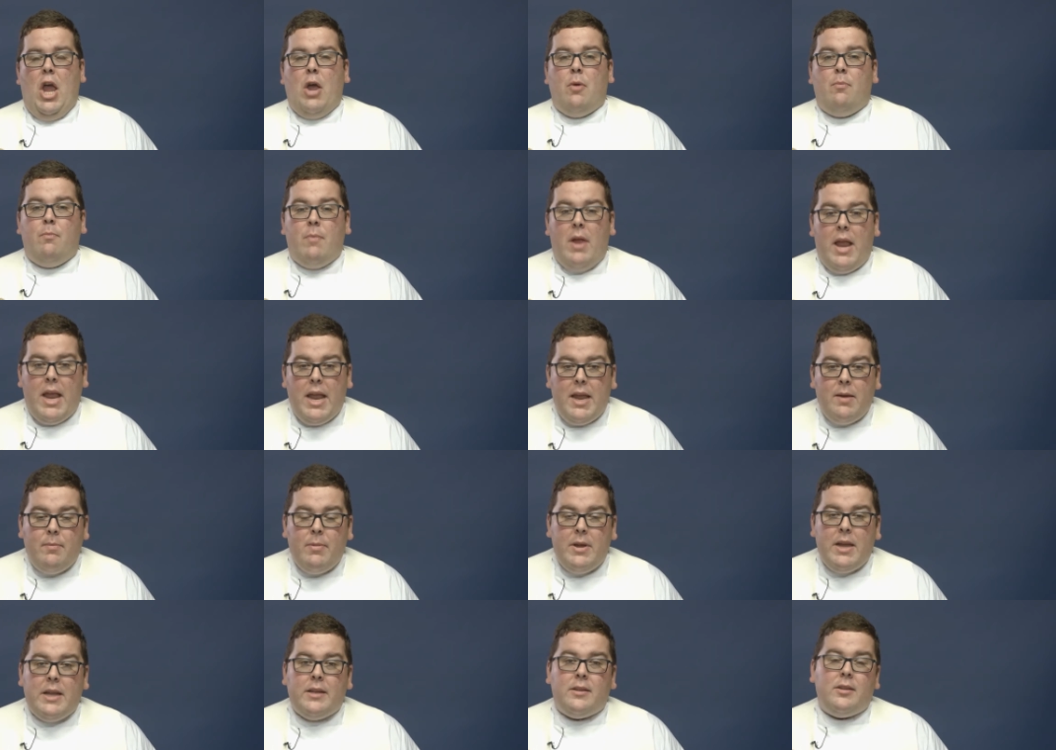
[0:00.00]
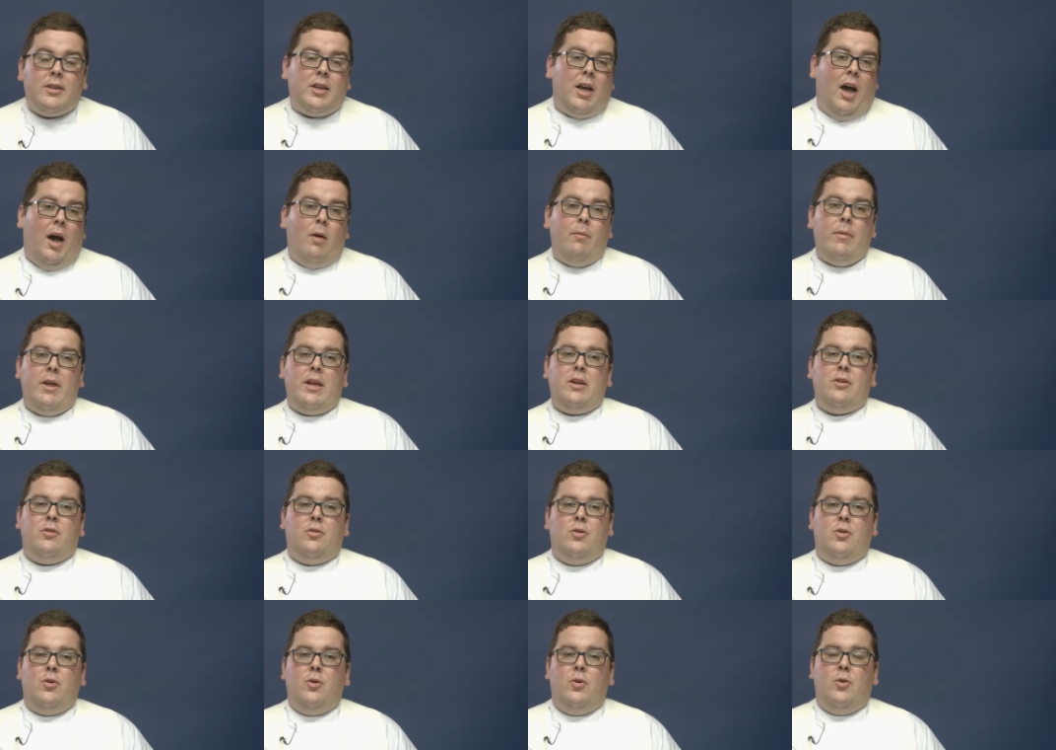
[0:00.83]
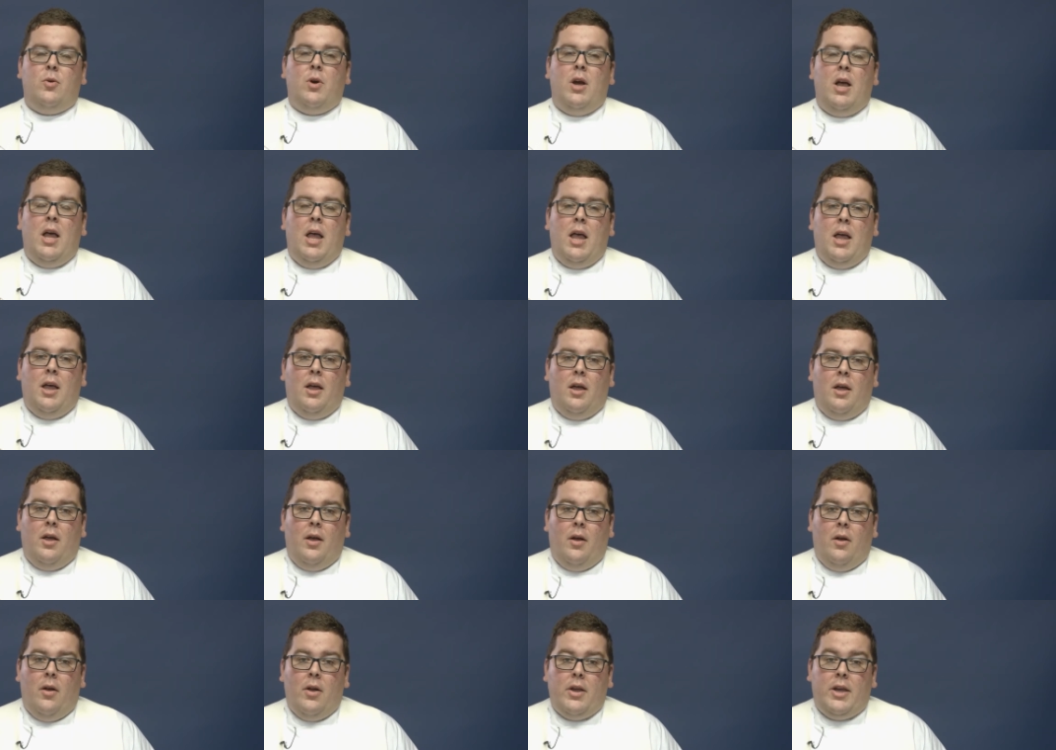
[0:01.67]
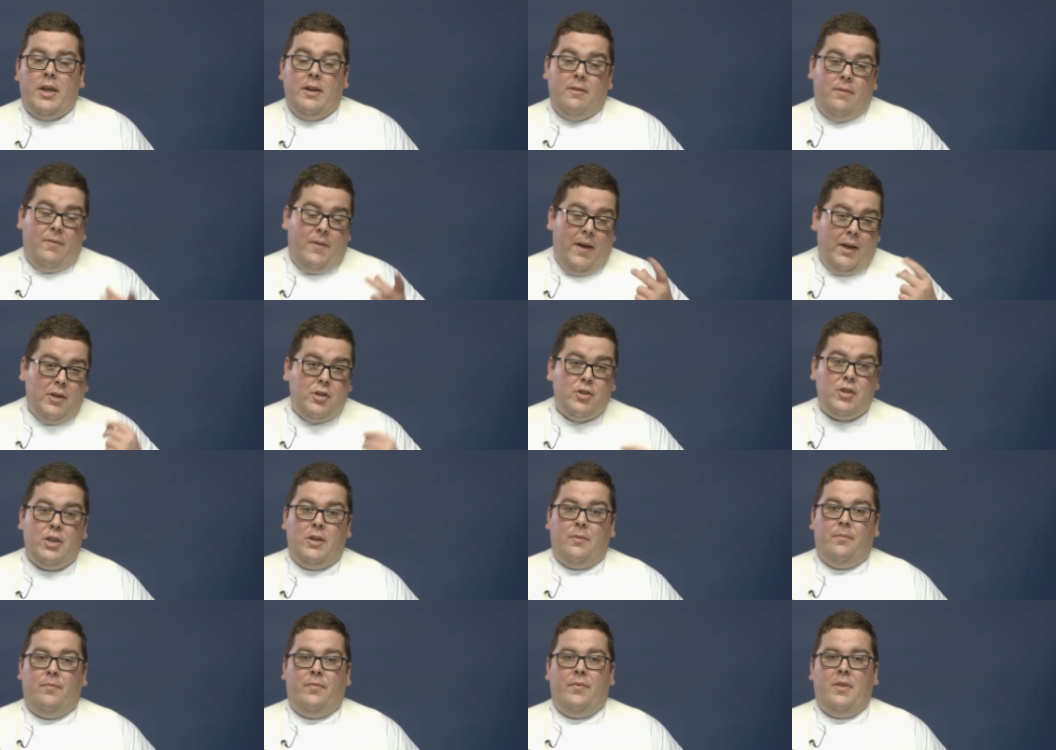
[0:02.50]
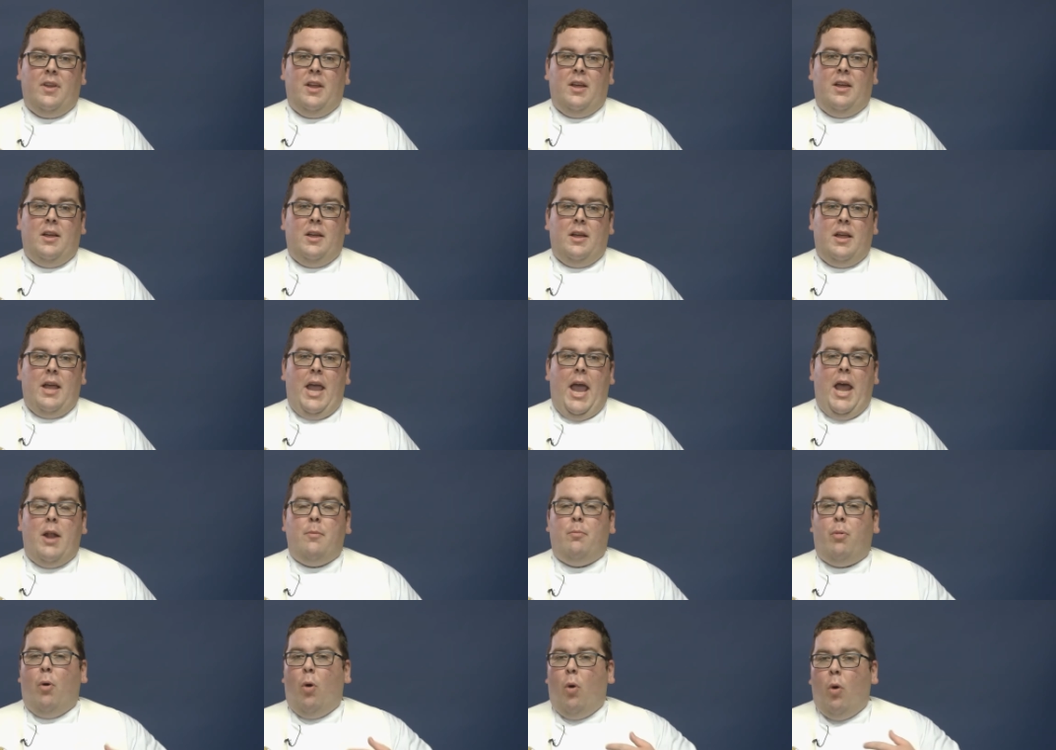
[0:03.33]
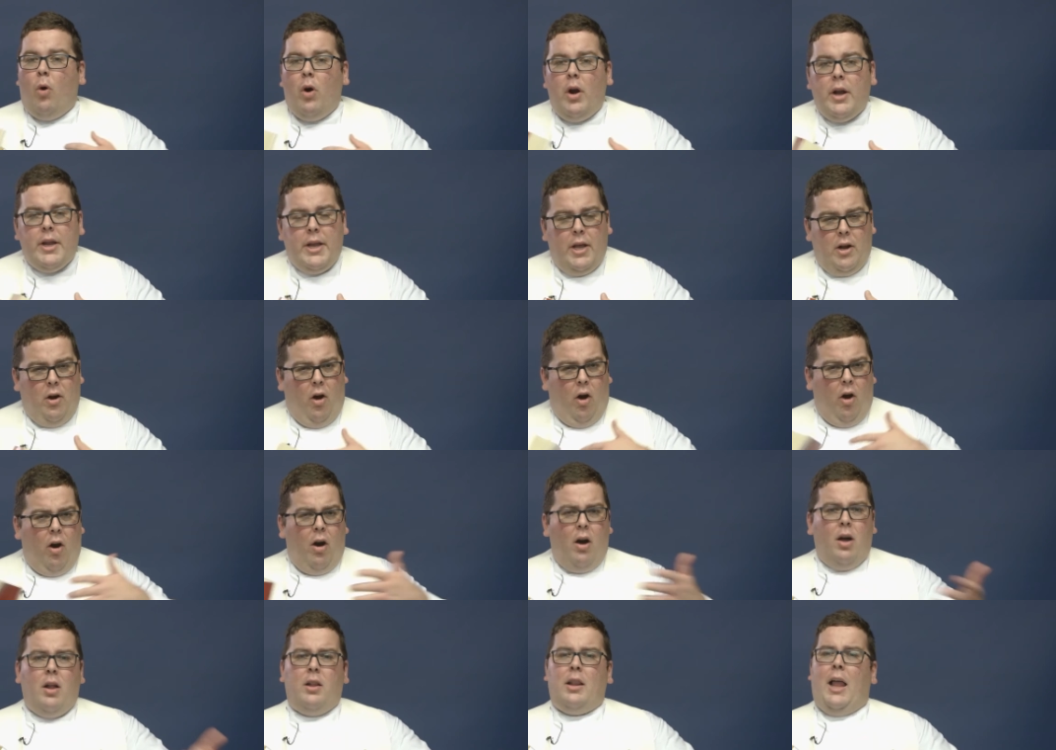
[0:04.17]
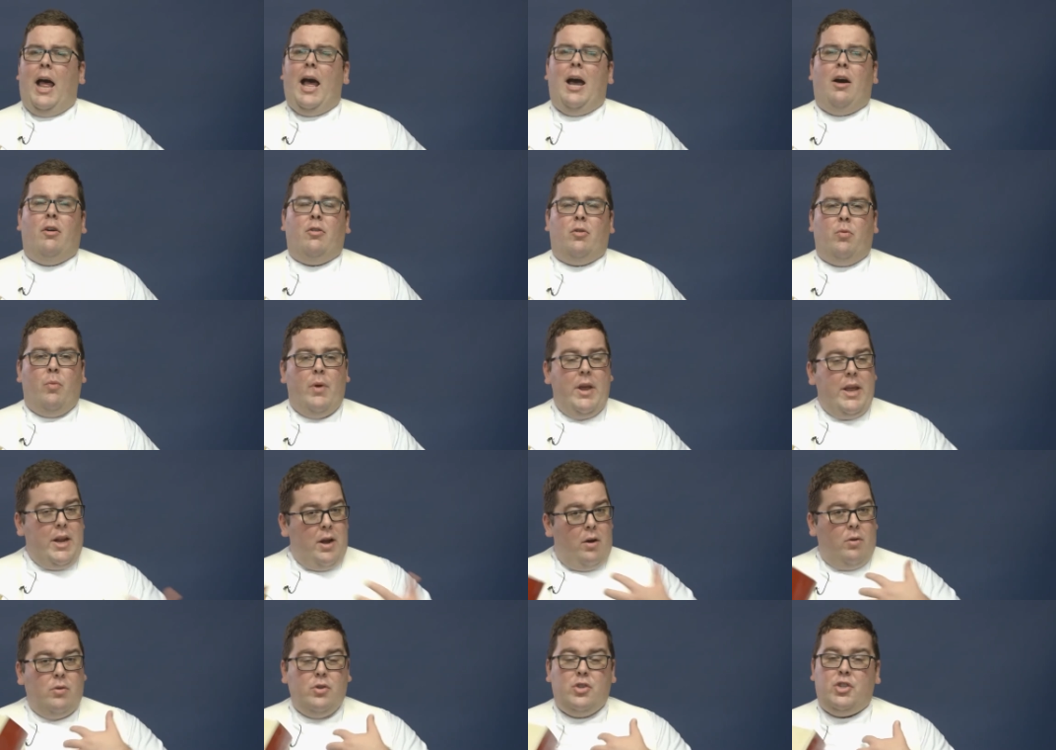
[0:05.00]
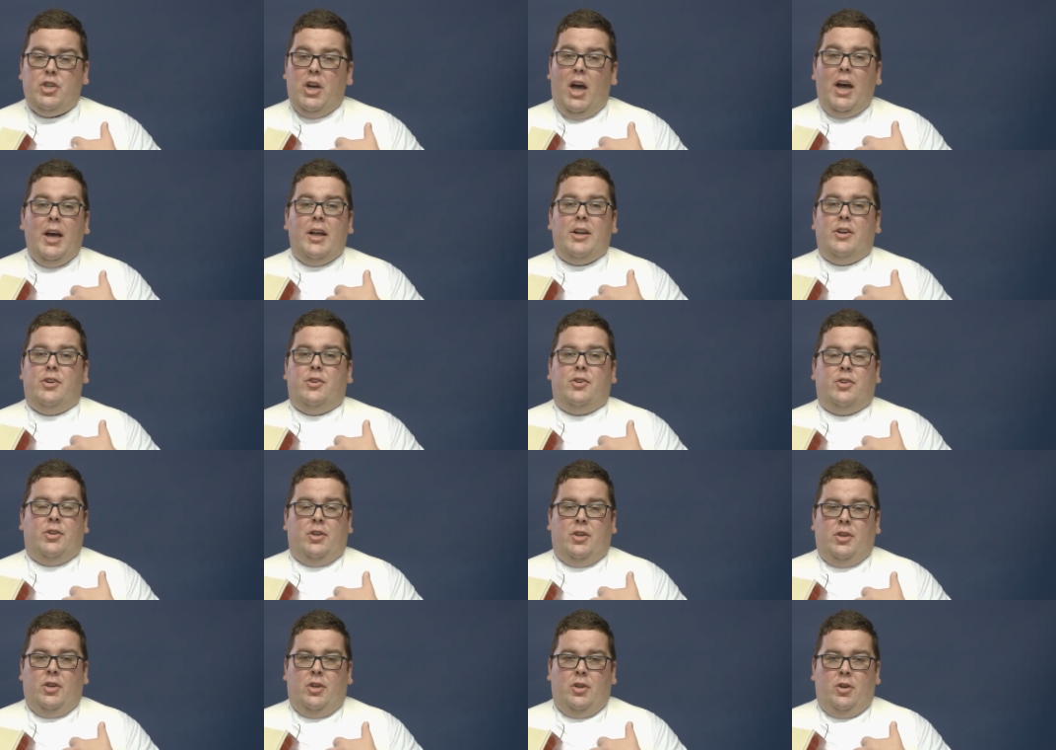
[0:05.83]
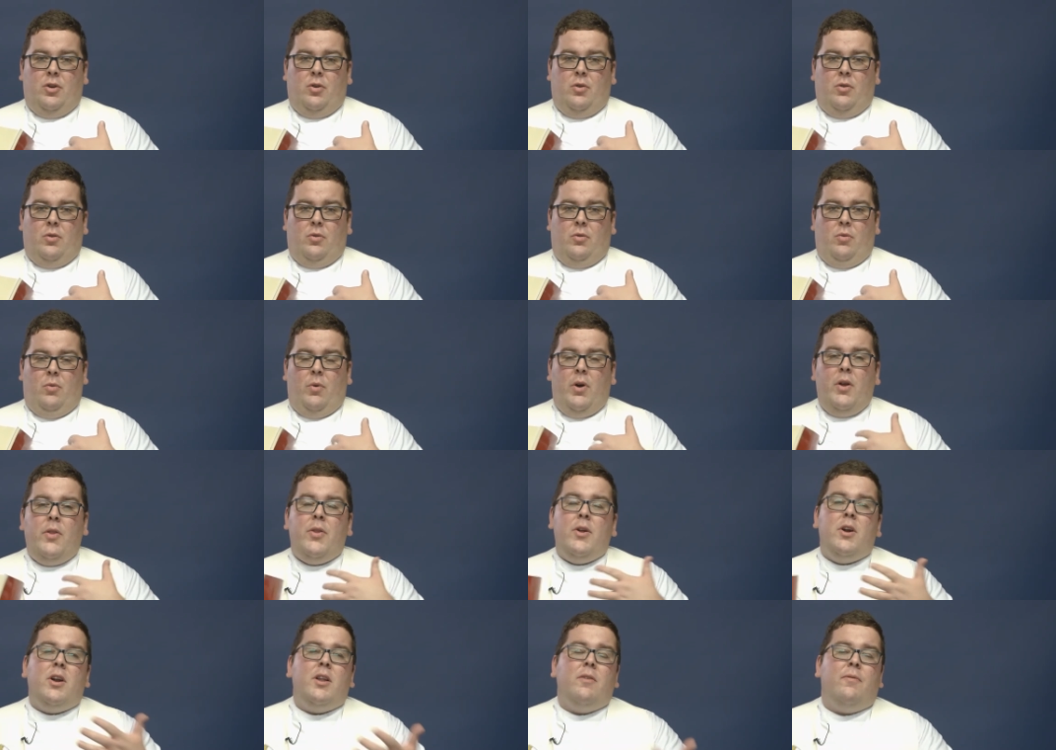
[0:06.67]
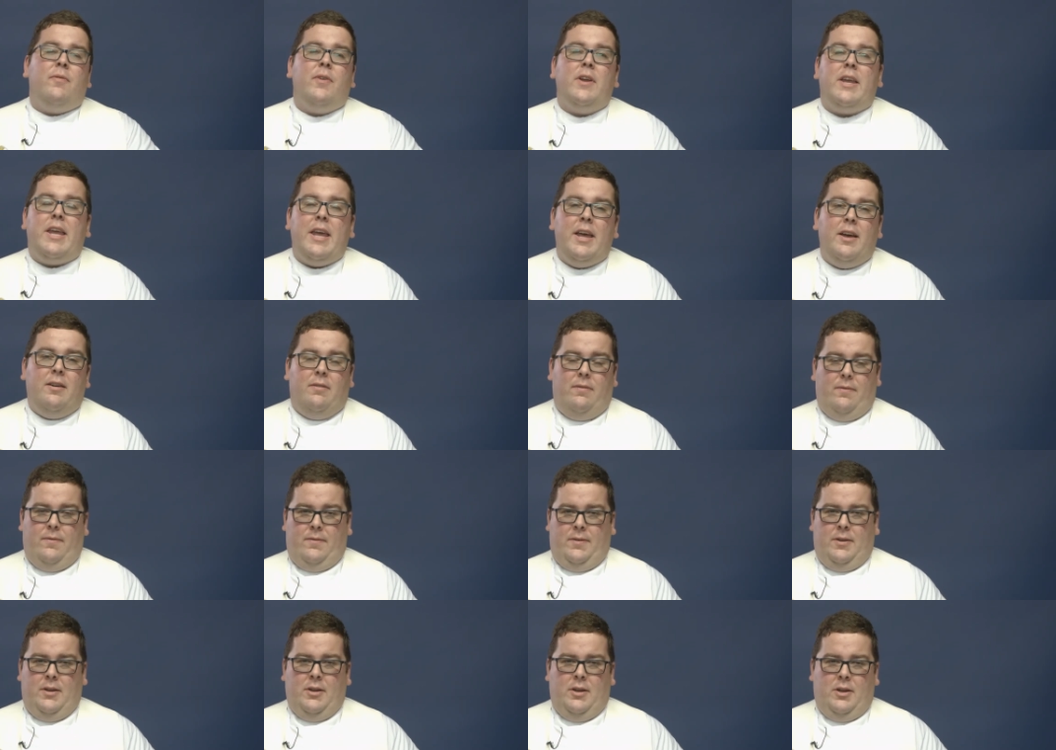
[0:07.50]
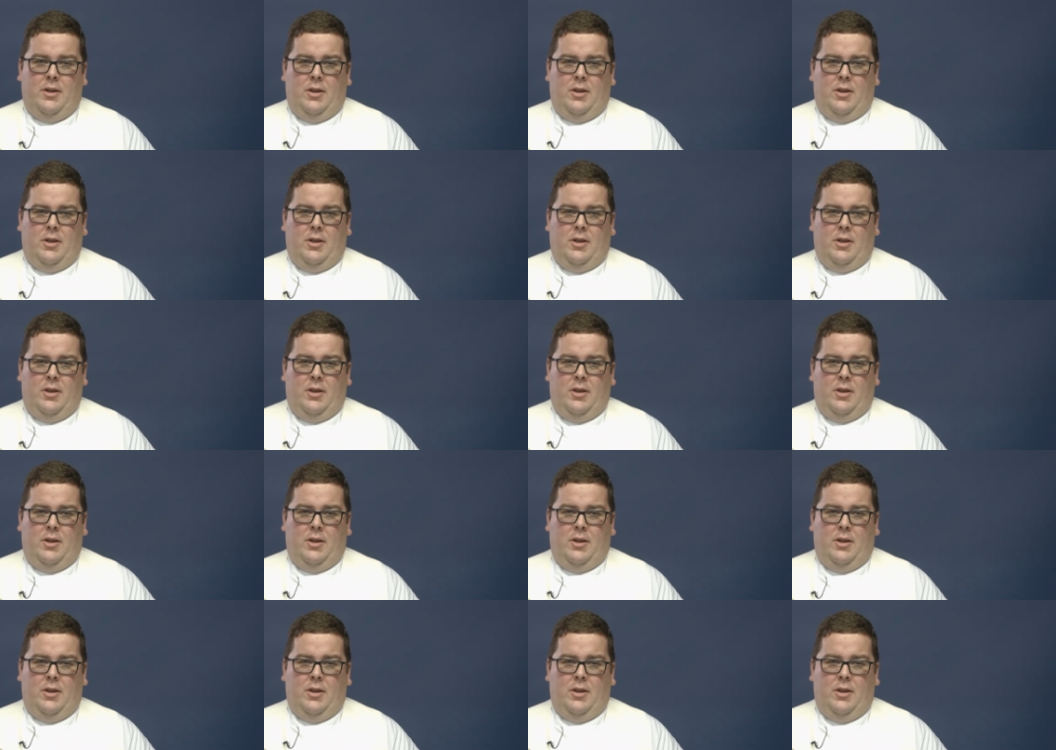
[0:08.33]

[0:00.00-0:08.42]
Maybe it's coming to confession and pouring it all out. We don't judge. We're there to forgive.